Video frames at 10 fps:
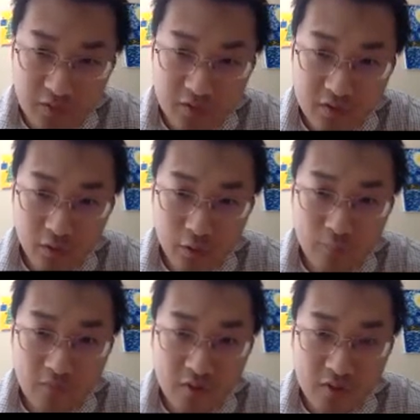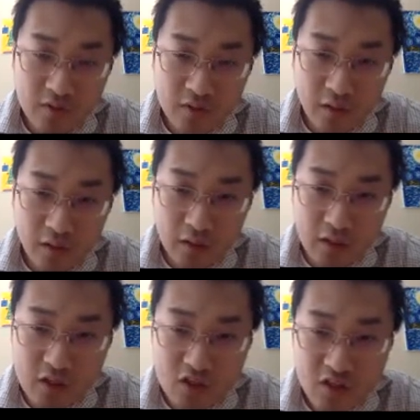So
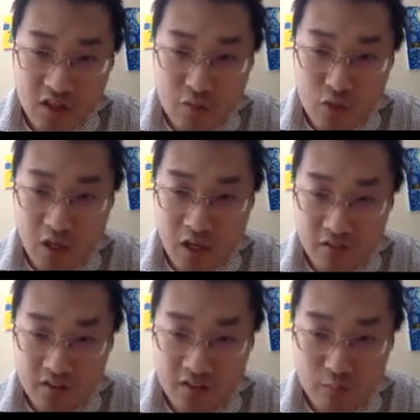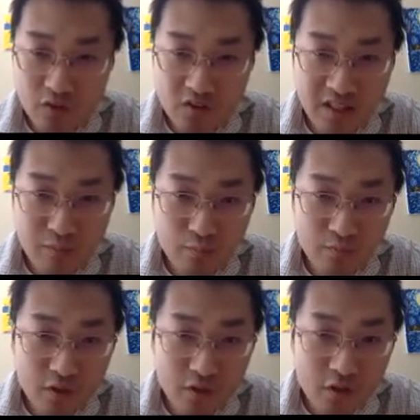each time you have a small step,
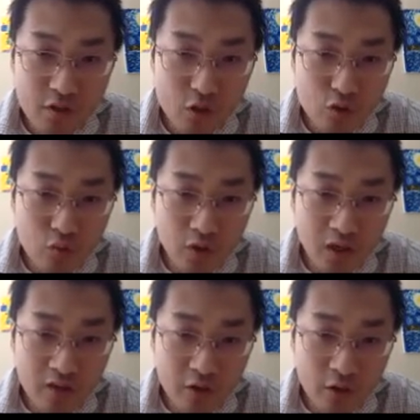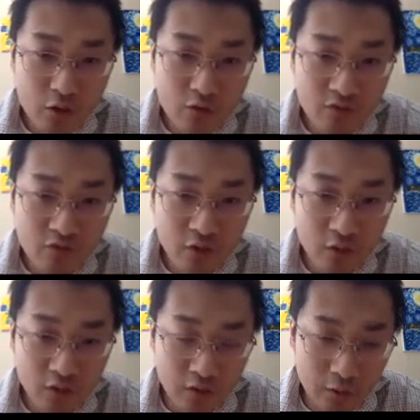you will
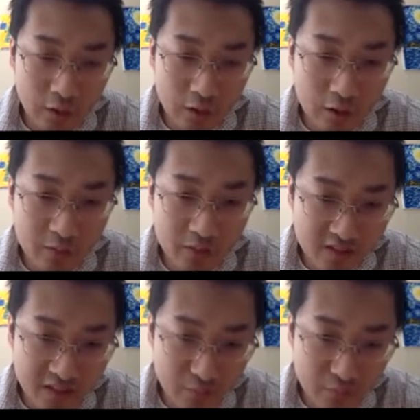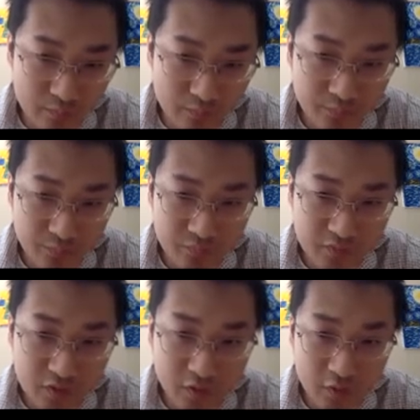follow a big step.
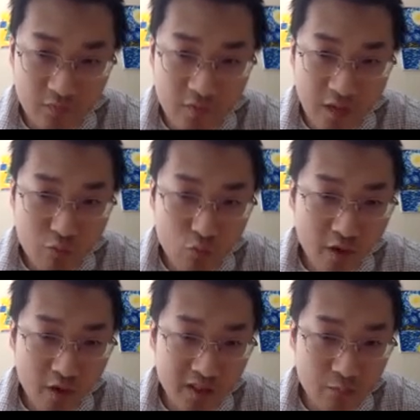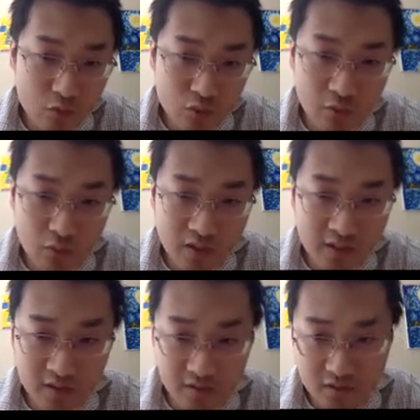So M1 and M2 are
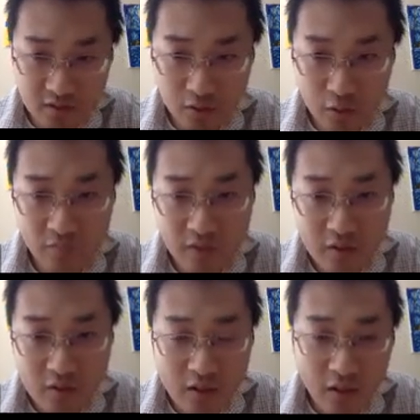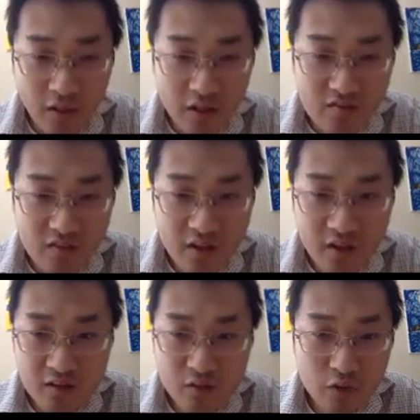related. So in the
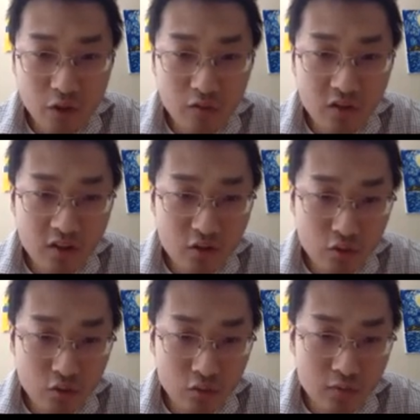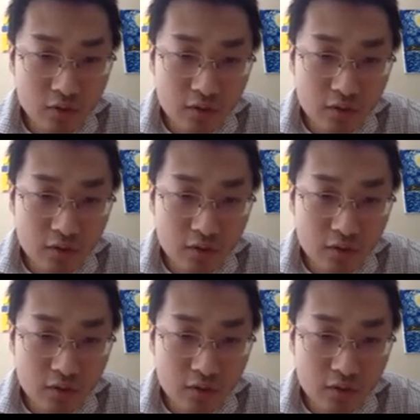end, we only need to